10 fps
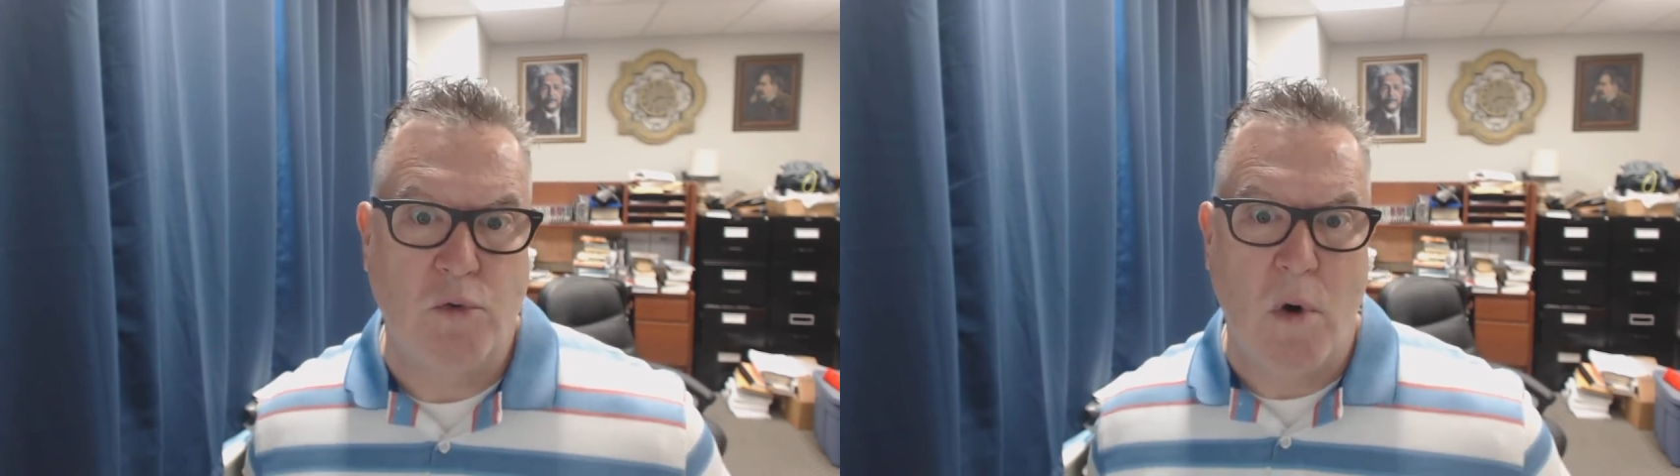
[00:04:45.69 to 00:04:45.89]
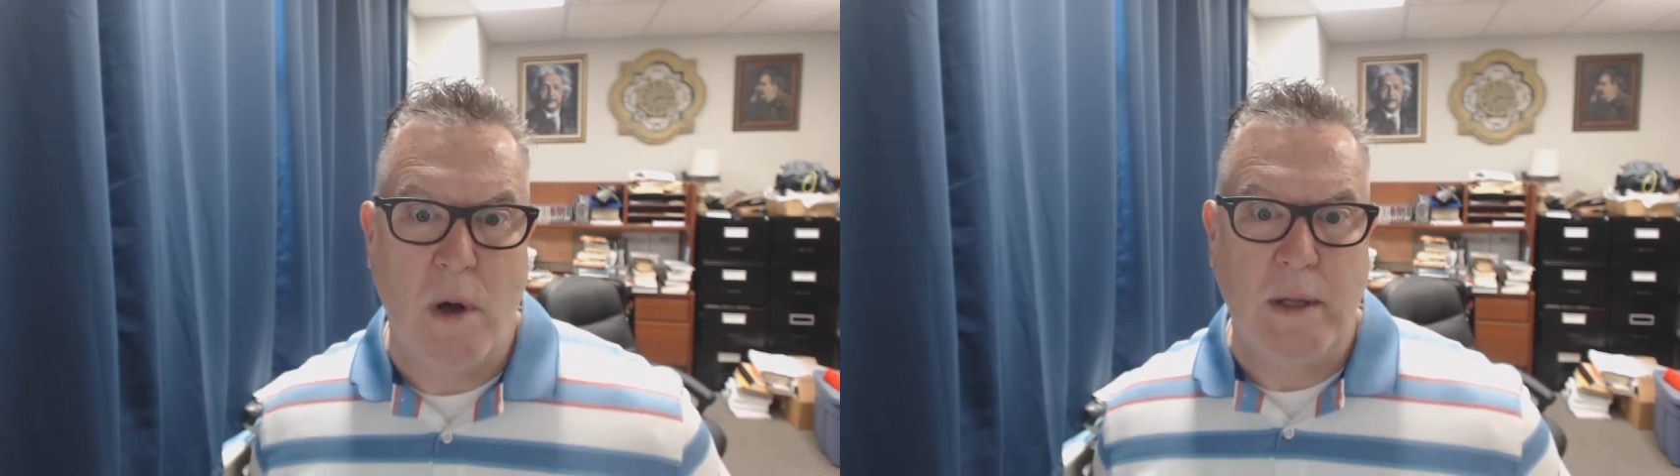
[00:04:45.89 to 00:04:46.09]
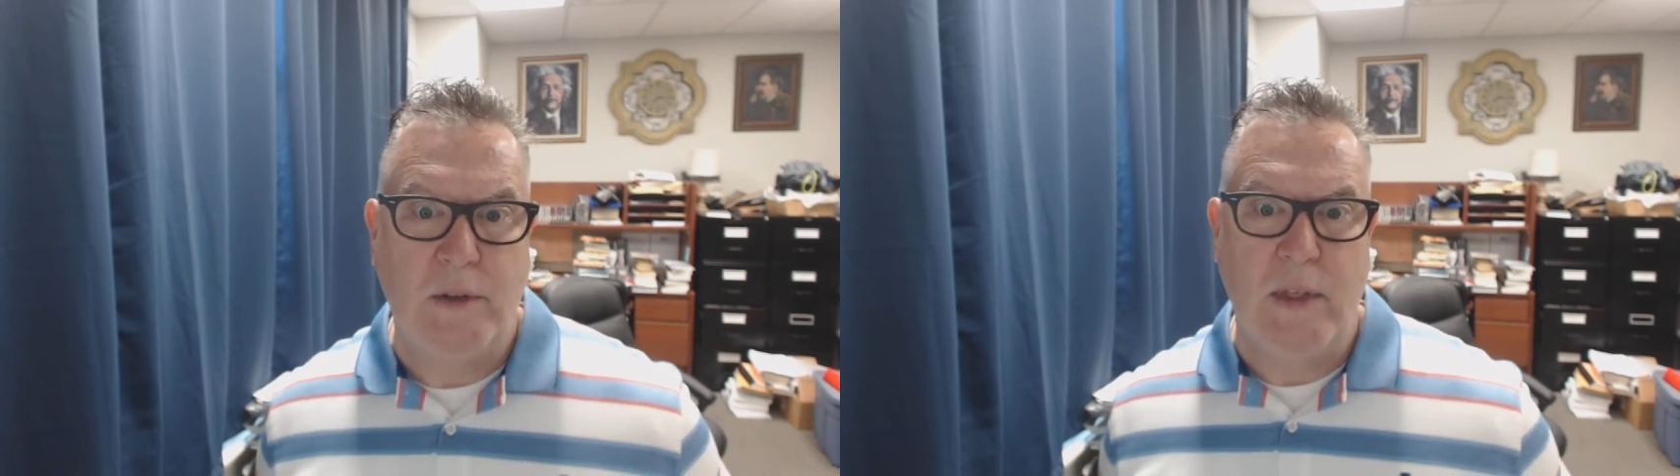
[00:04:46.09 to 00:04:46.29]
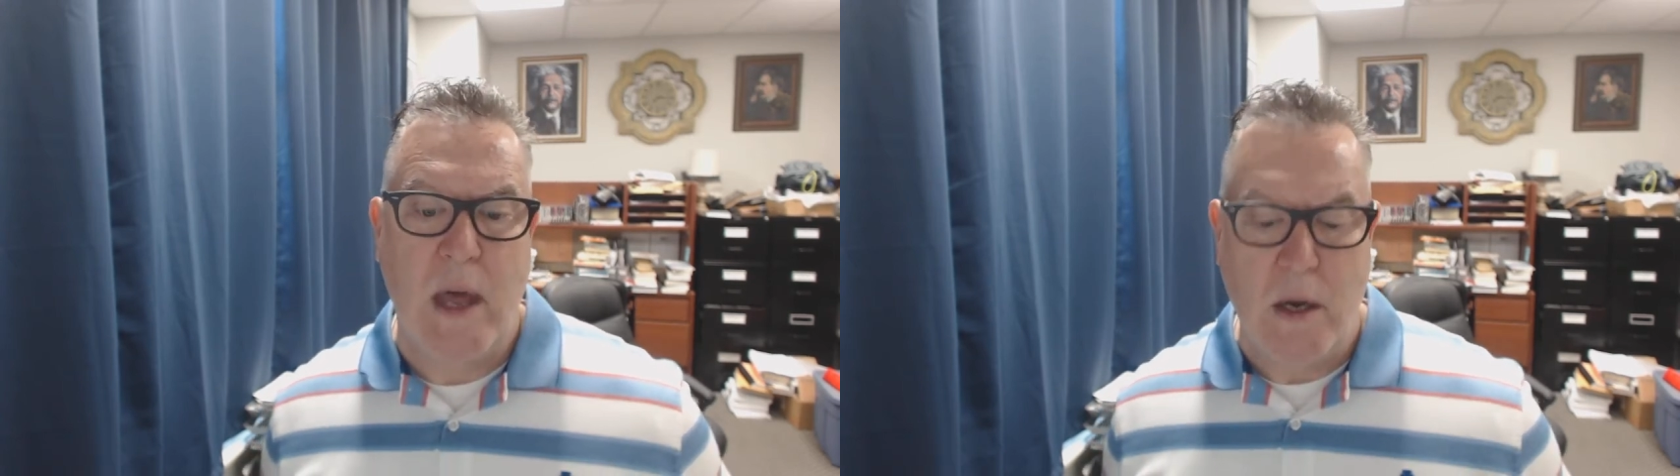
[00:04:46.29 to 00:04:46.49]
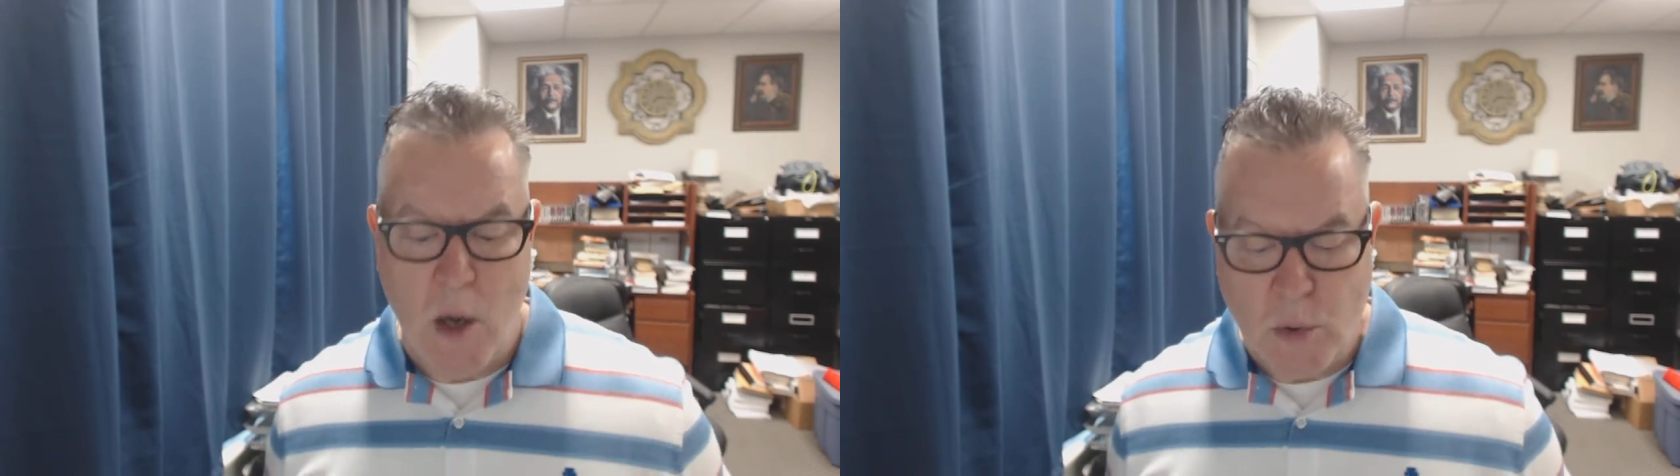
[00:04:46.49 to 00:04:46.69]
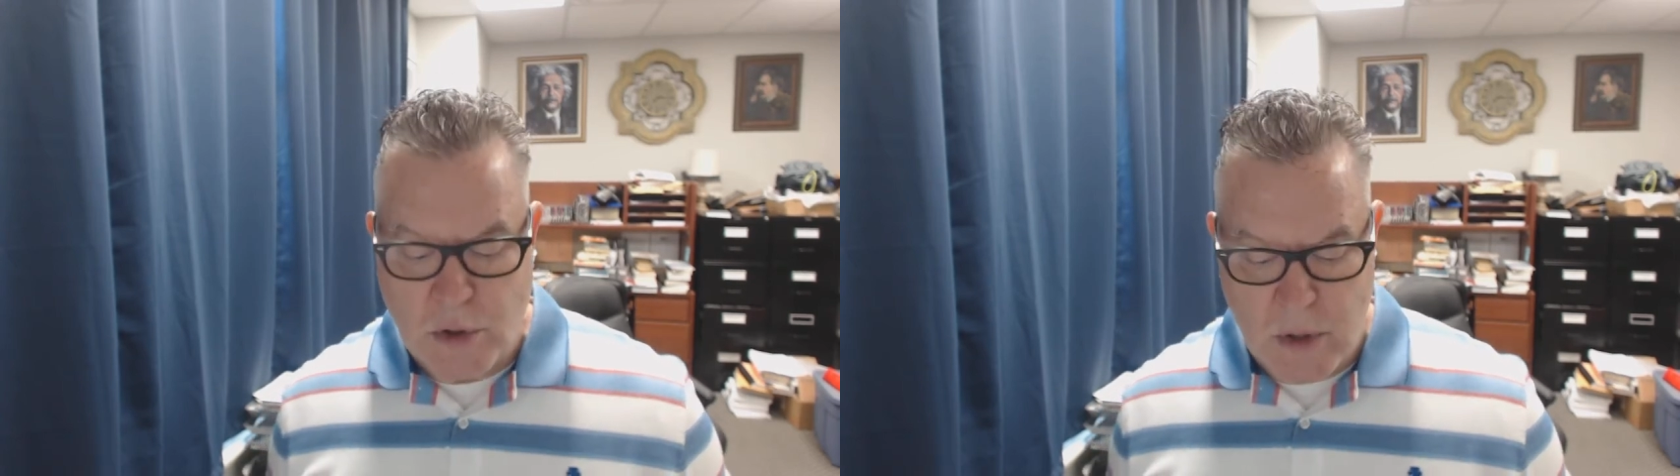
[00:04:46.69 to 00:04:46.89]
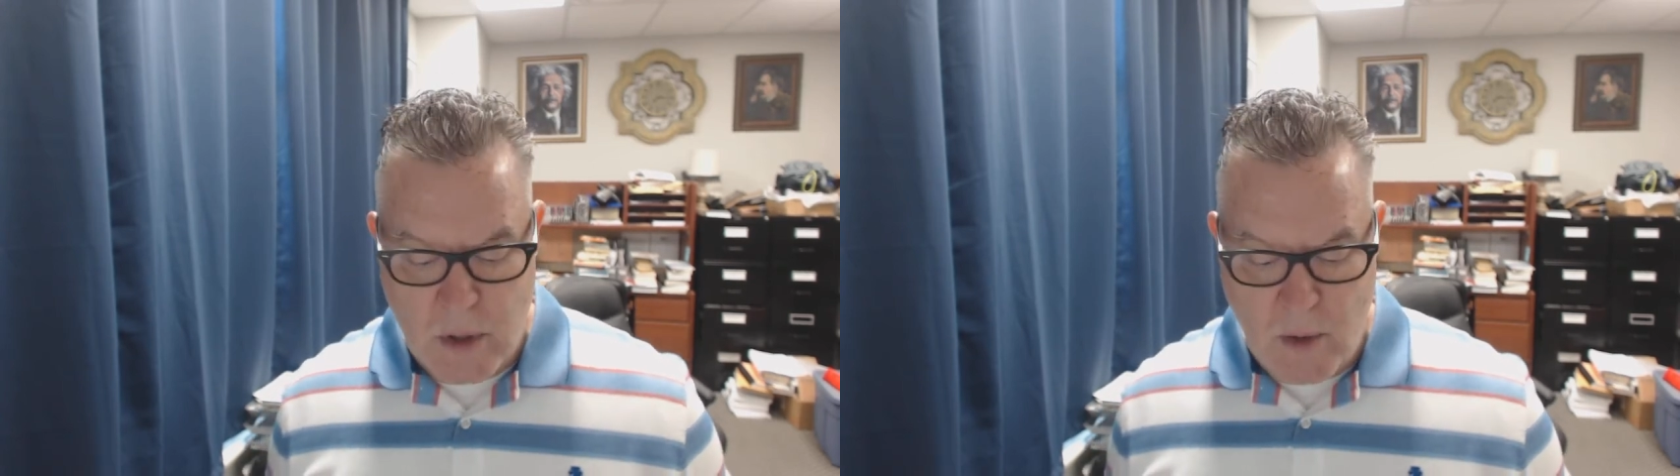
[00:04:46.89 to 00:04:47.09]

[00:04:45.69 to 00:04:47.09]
drawn into that notion